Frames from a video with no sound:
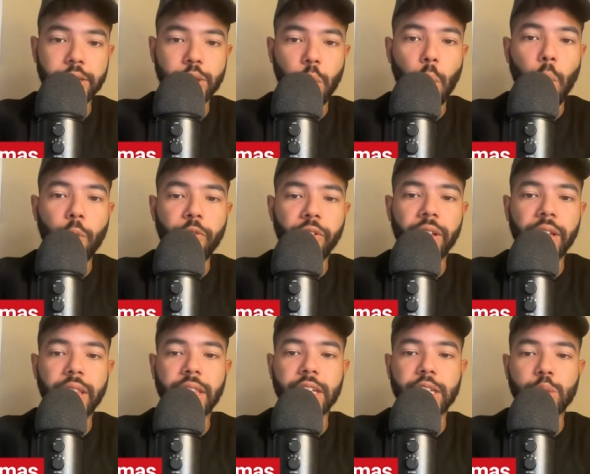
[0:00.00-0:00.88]
So
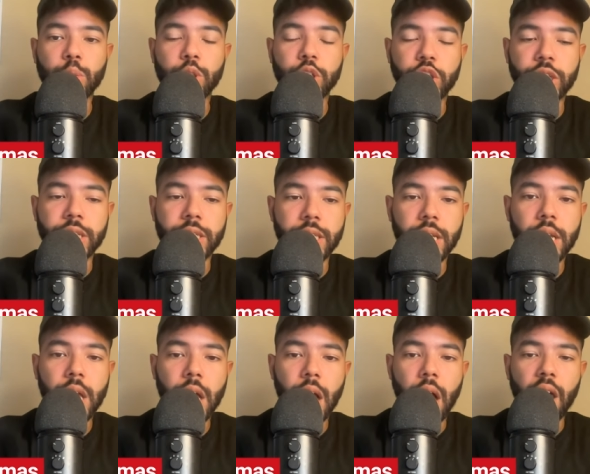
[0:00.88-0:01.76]
hopefully this was just
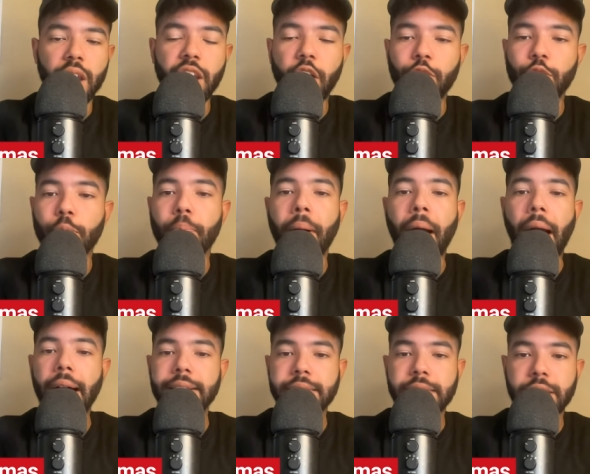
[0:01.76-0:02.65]
another
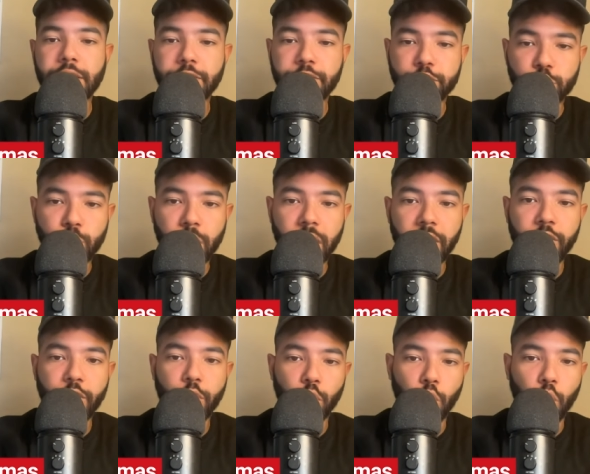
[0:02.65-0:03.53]
positive
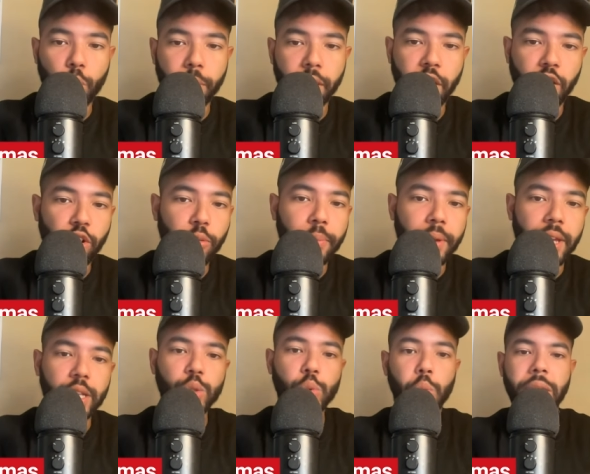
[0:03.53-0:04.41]
trend for Corbin Carroll
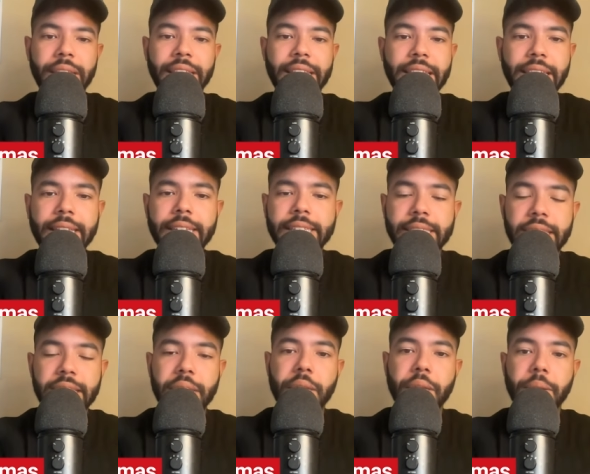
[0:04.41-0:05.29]
because we need to
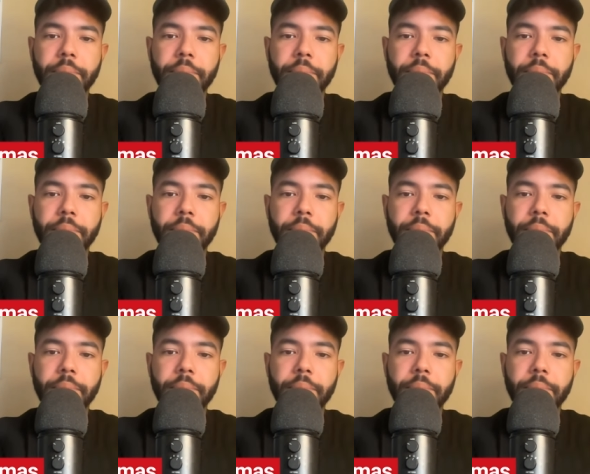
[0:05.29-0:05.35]
see